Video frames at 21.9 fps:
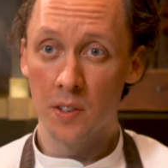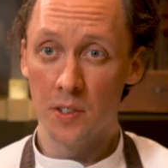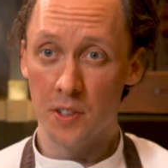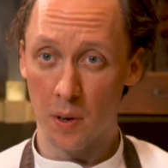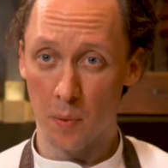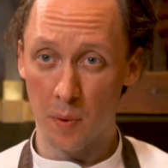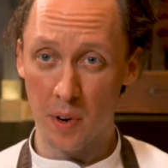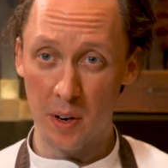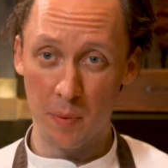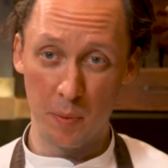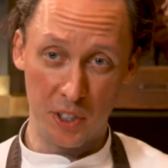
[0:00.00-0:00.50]

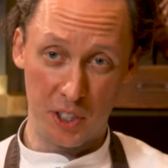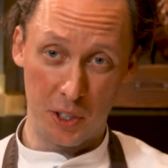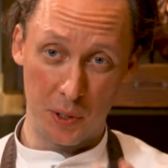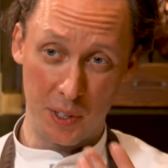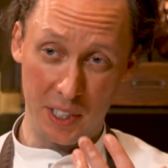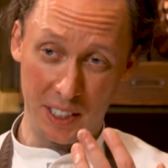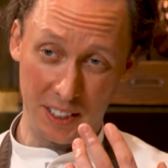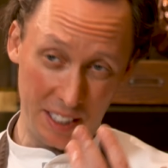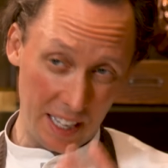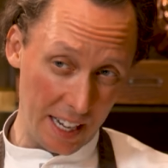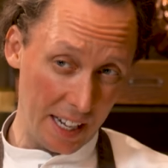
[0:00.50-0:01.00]
So when we're
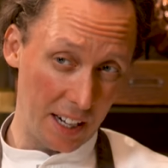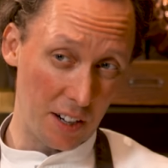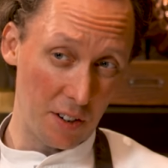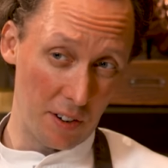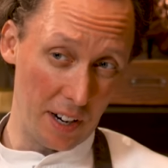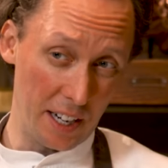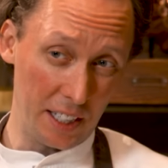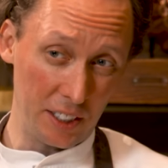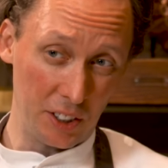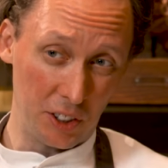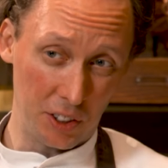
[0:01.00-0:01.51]
doing
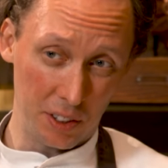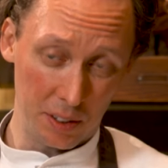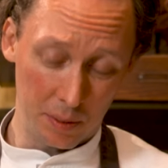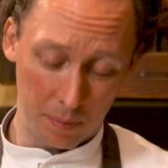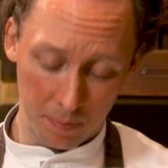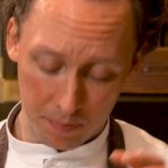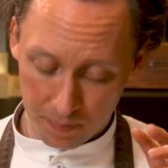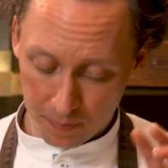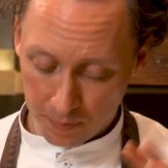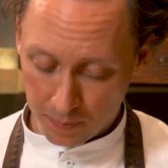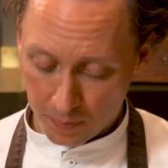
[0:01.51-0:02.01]
decoration,
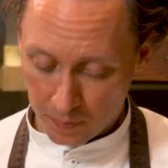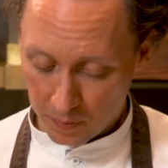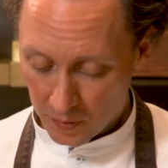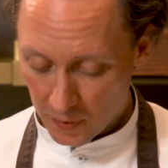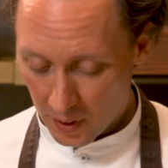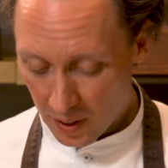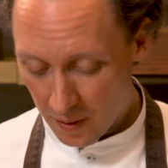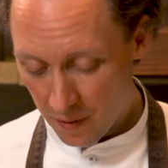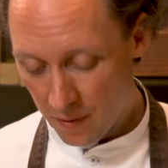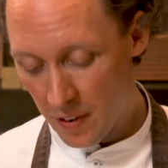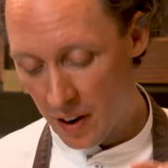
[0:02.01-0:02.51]

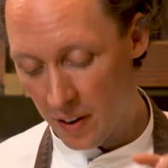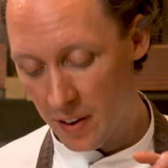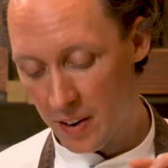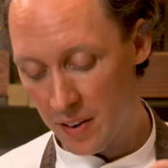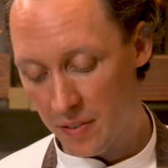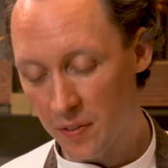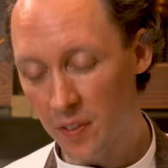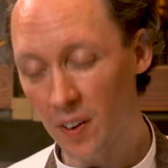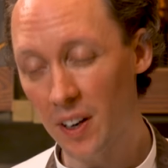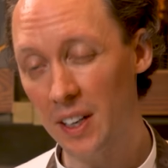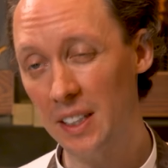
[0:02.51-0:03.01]
very
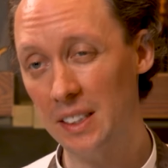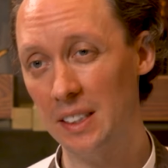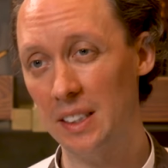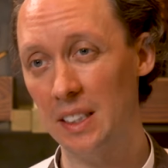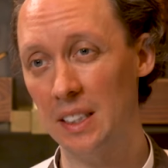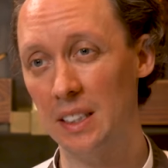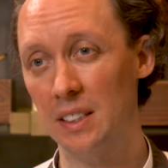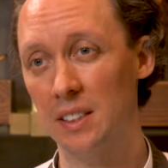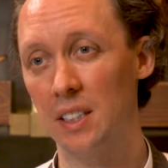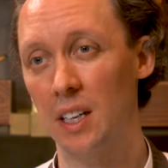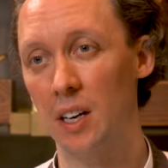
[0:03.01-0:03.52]
fine
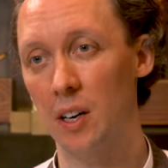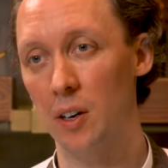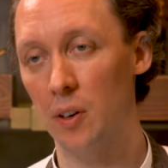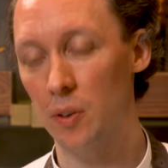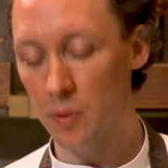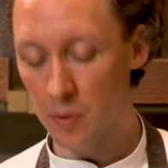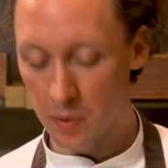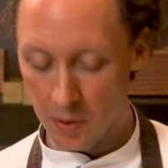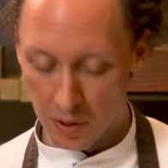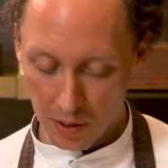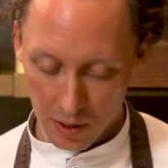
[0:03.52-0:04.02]

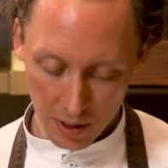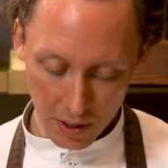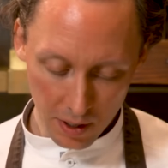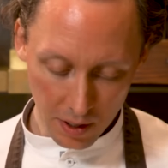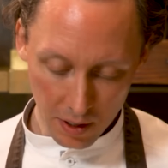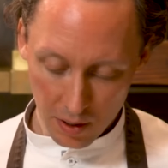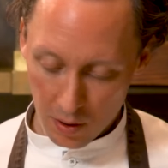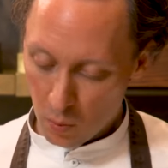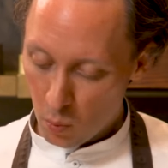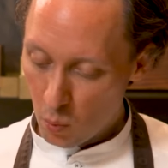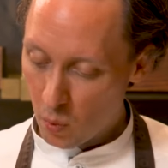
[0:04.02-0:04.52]
detail,
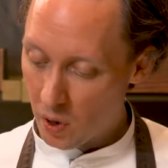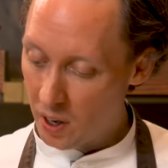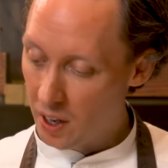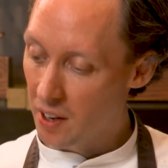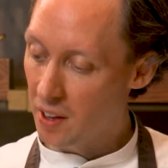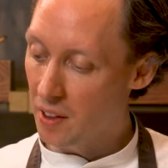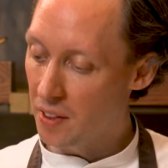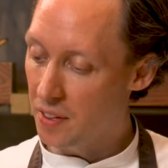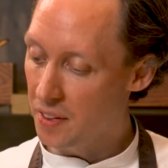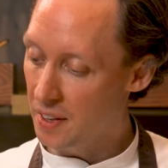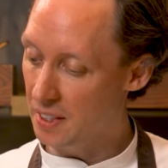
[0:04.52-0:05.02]
one
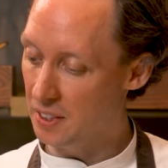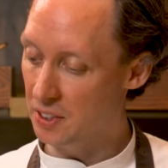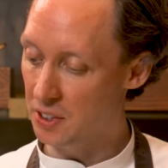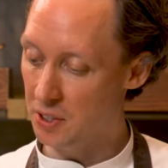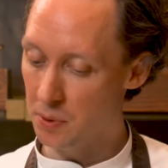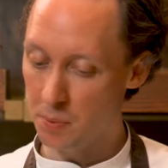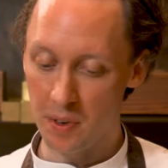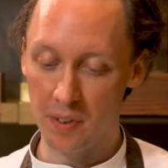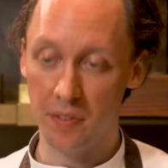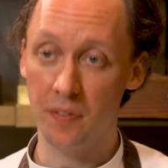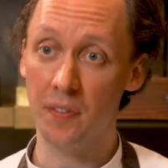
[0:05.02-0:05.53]
of the
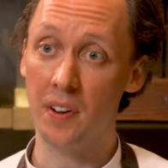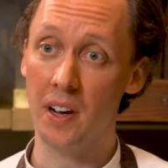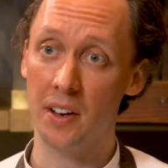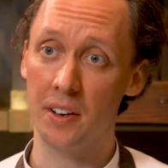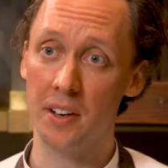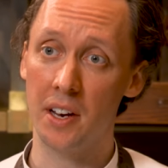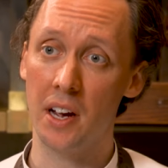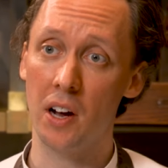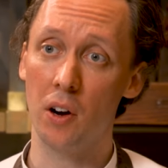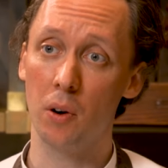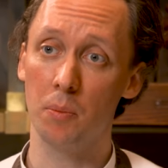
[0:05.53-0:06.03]
things that we
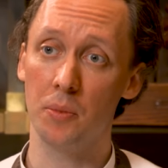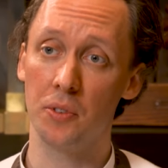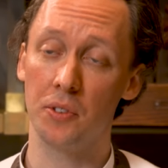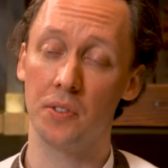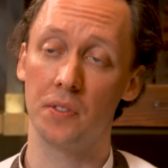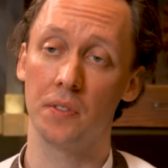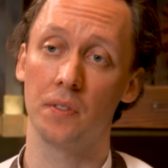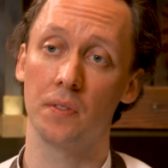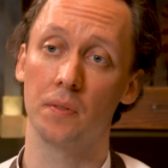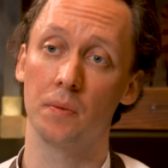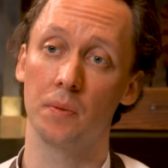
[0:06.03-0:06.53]
found
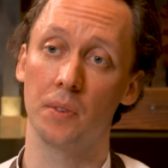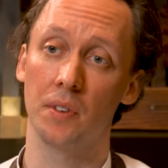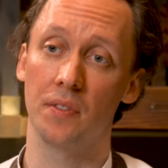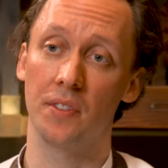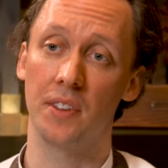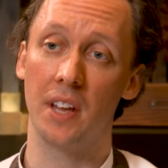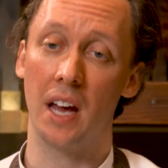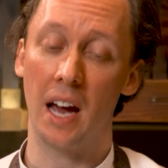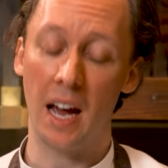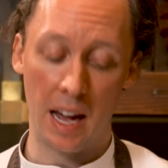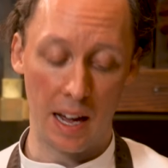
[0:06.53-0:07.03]
helps
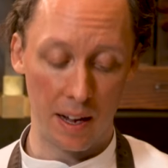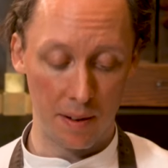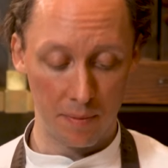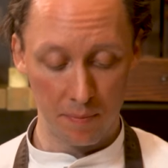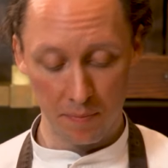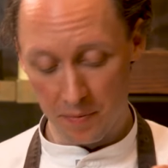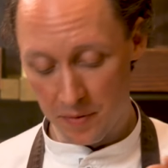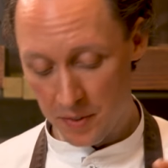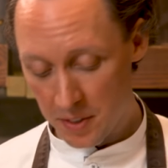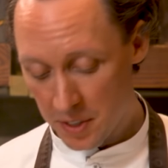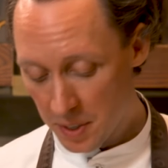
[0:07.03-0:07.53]
with that
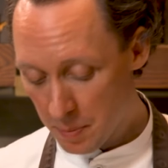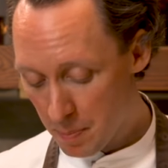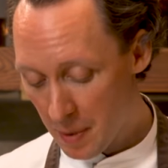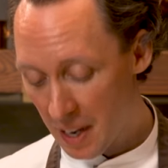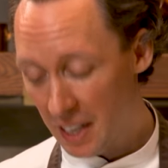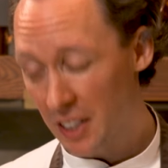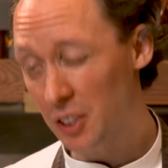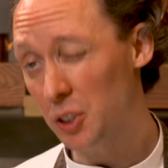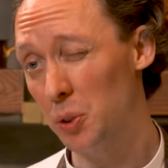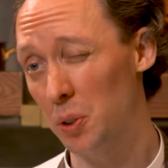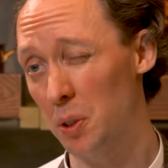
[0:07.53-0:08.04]
to
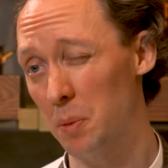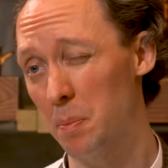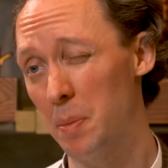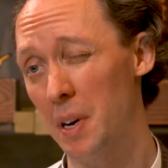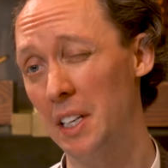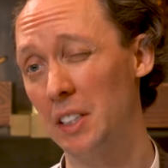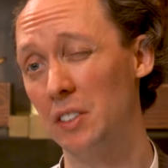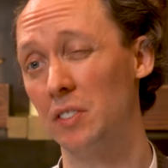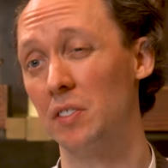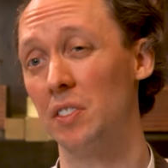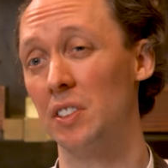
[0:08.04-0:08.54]
make sure the
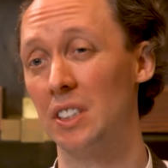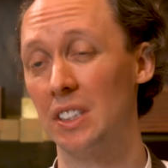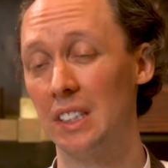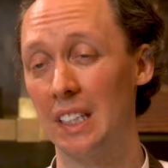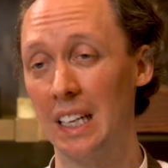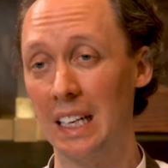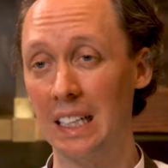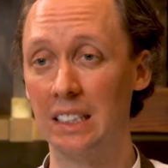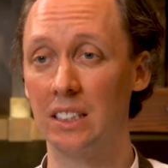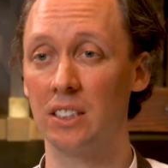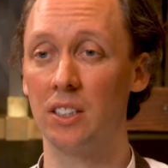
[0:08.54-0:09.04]
pastry
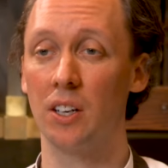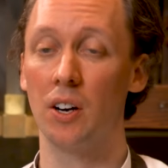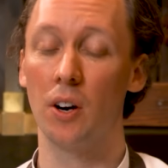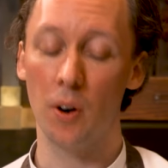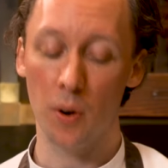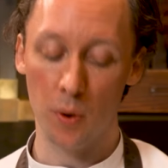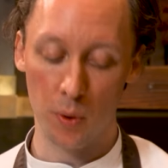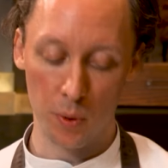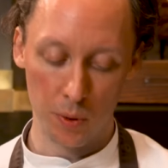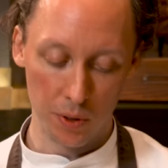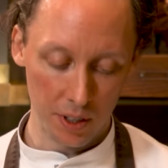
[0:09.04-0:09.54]
stays
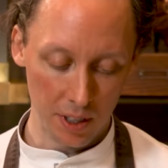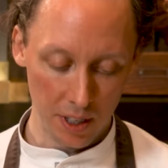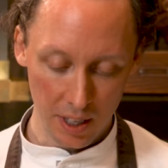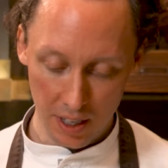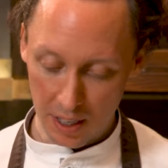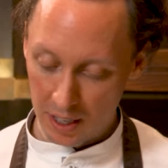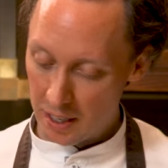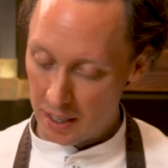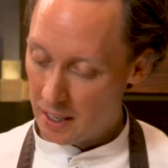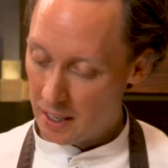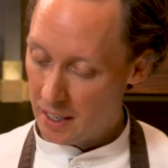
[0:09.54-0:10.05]
cold
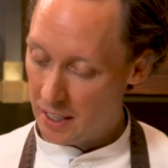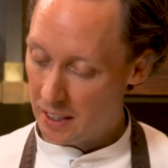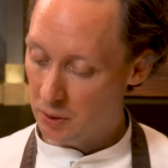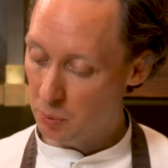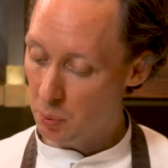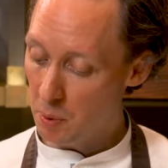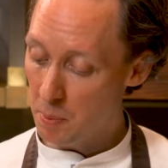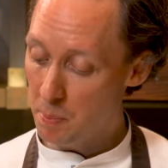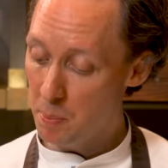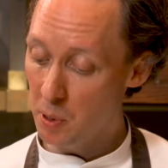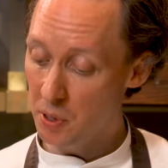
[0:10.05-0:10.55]

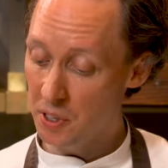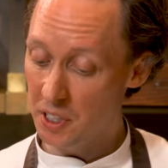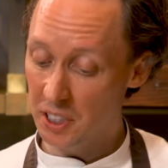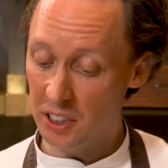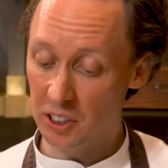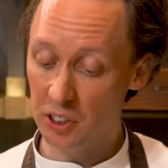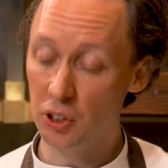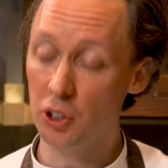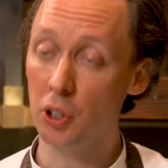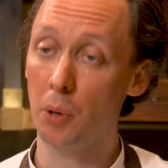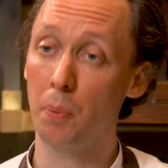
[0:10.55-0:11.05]
is we put
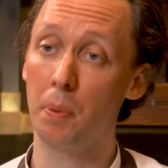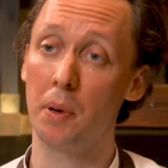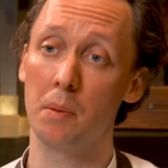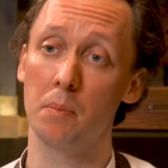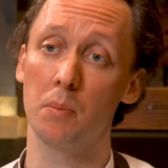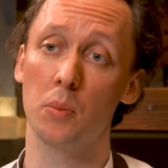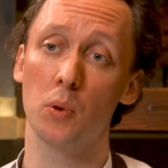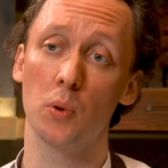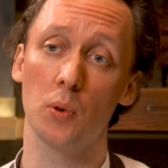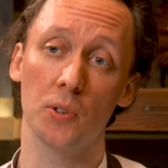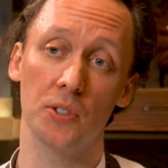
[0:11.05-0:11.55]
these chopping
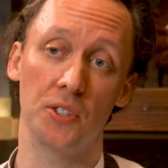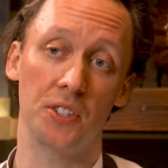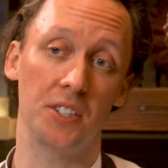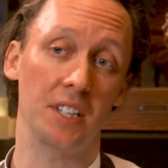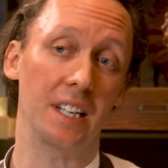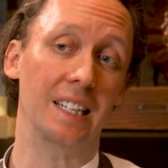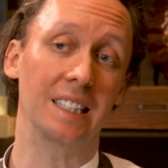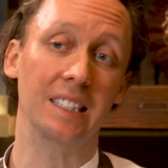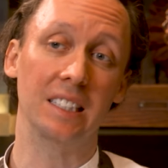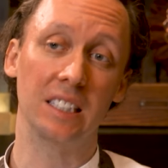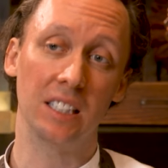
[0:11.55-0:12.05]

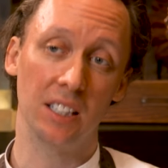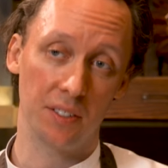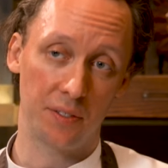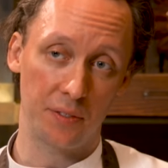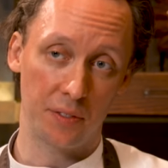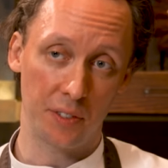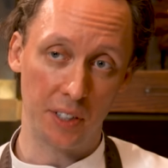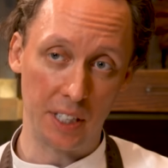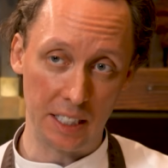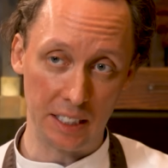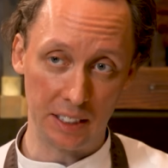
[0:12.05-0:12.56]
boards into the
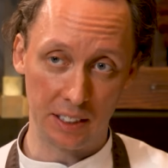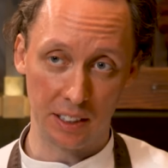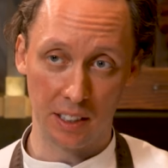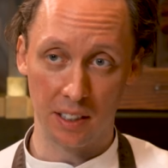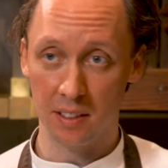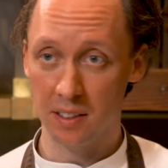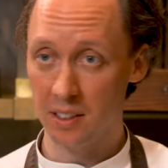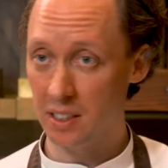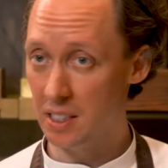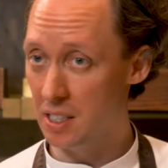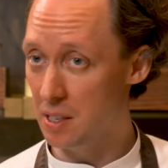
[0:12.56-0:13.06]

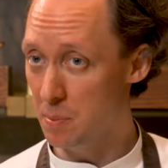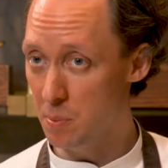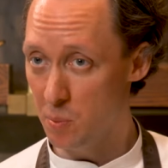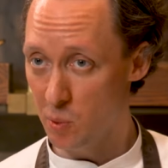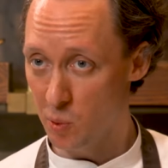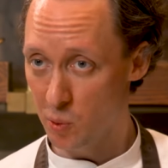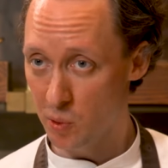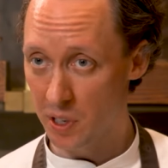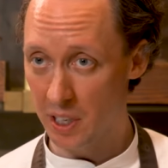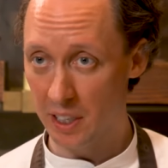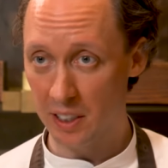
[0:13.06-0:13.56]
freezer in the
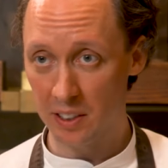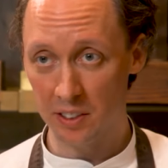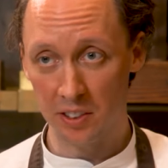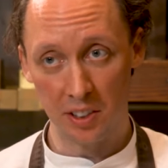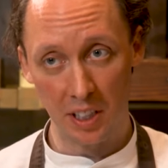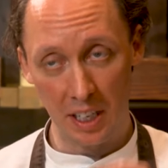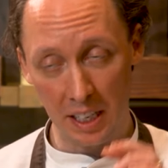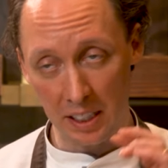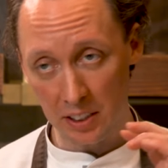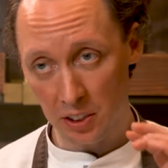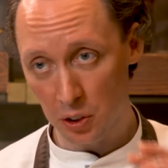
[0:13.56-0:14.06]
morning,
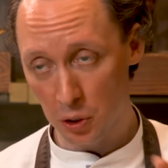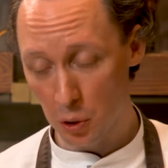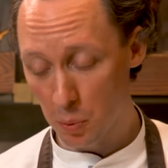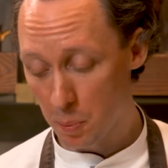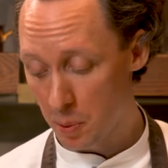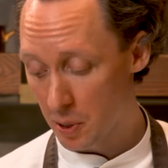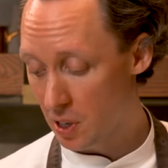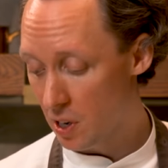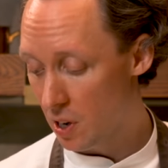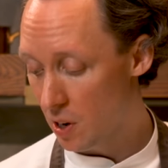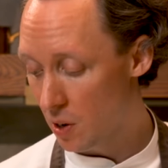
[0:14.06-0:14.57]
so they're
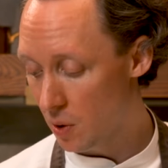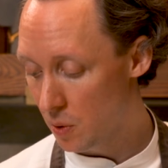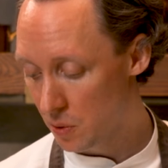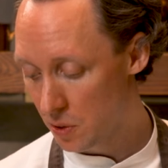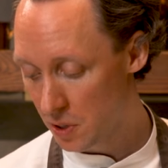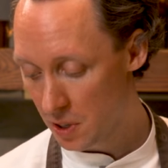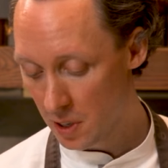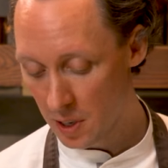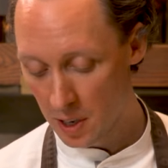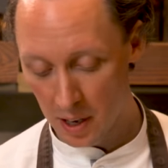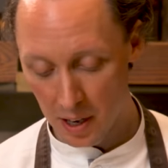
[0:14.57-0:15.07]
super
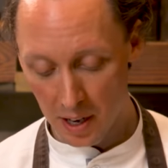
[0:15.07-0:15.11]
cold.